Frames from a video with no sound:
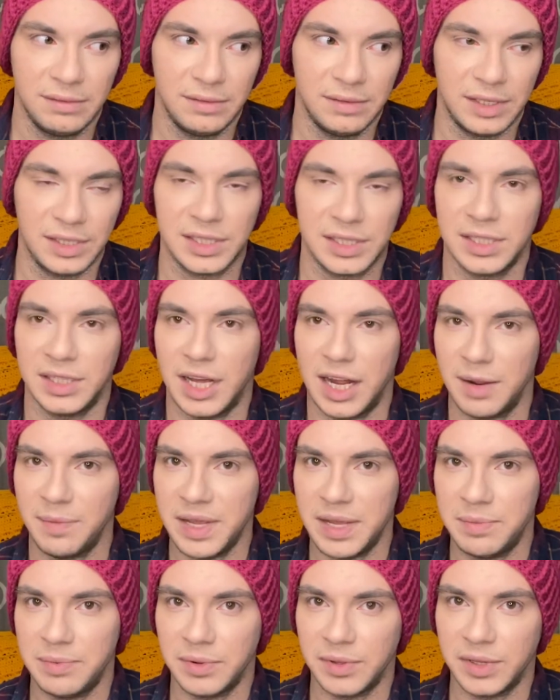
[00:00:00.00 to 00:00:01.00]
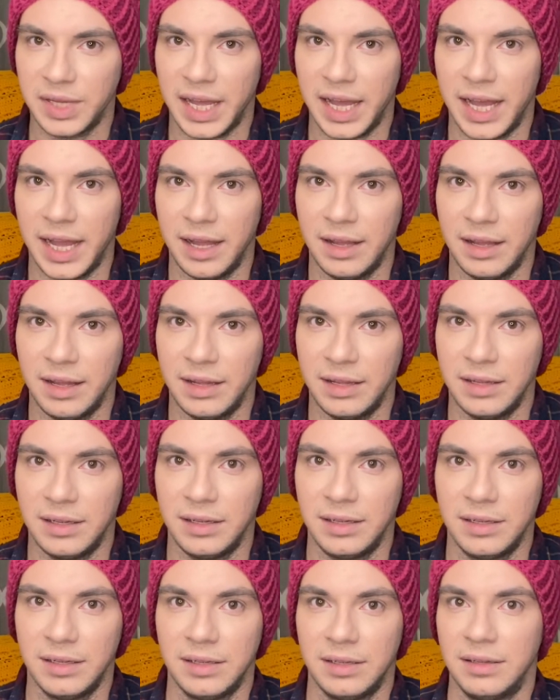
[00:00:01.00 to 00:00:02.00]
there's a lot of people that
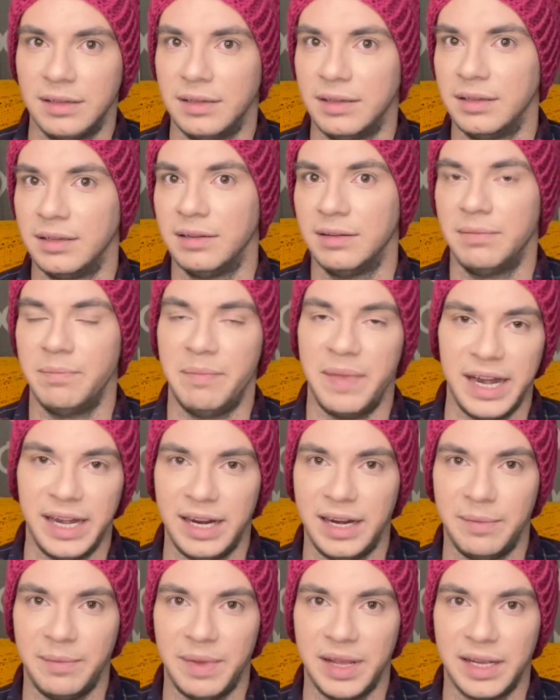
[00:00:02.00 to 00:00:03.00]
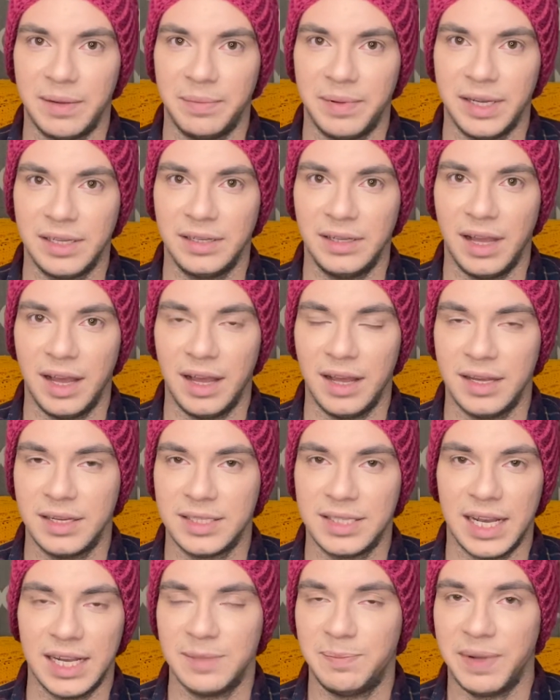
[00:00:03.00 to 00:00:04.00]
may need to make big uh,
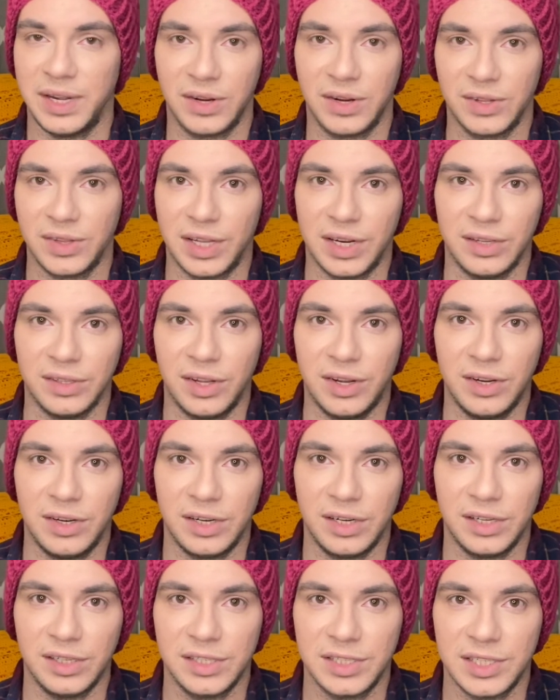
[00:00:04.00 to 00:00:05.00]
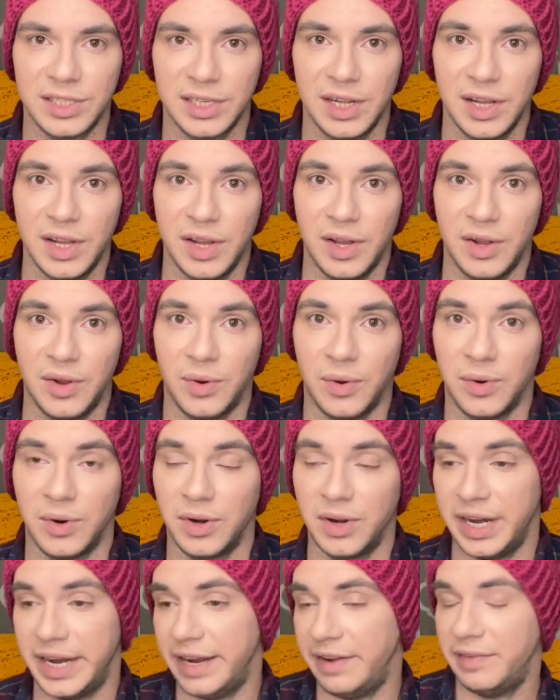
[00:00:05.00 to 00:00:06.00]
size bigger than a large
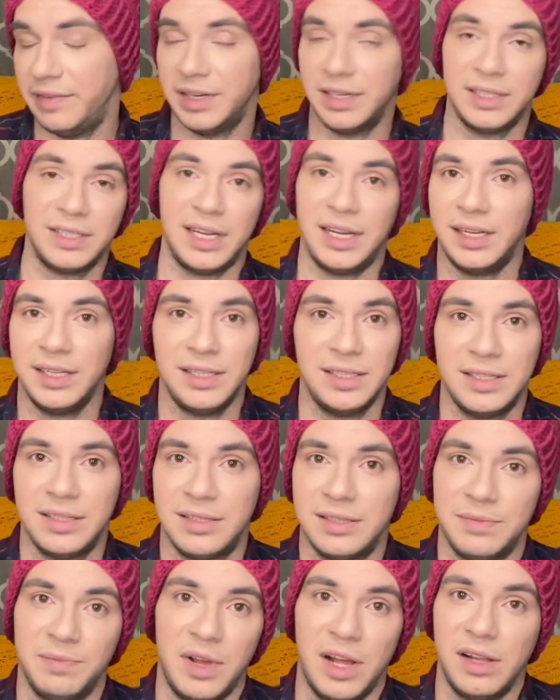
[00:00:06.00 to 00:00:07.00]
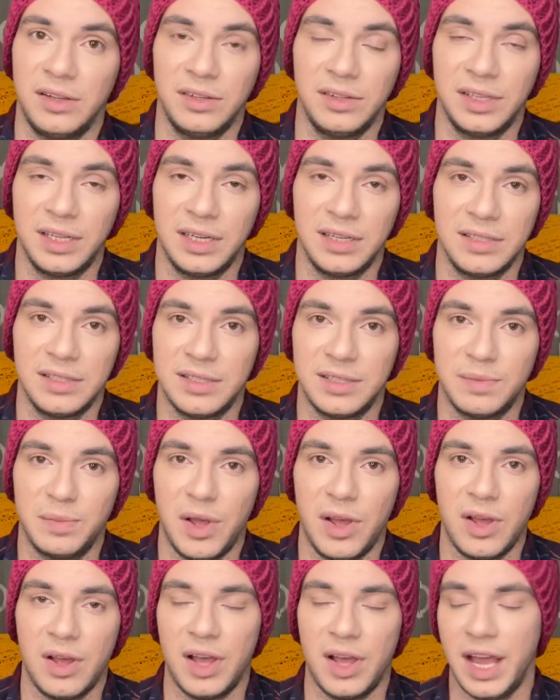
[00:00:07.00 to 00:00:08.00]
or even a size smaller than a
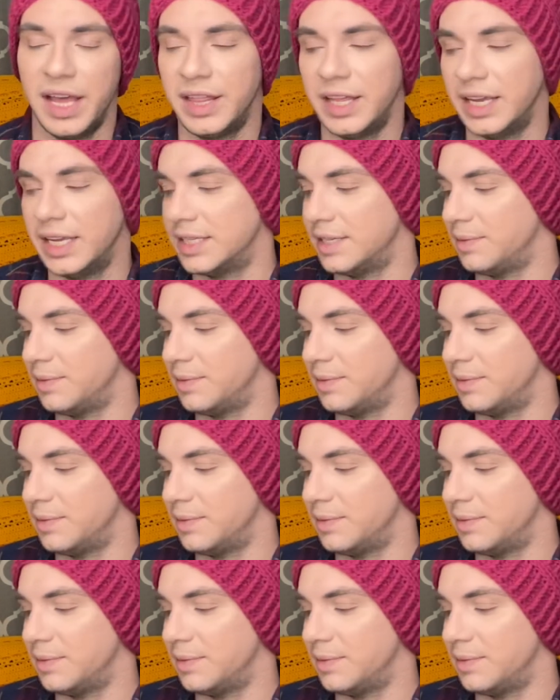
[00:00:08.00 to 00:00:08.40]
small. I think it's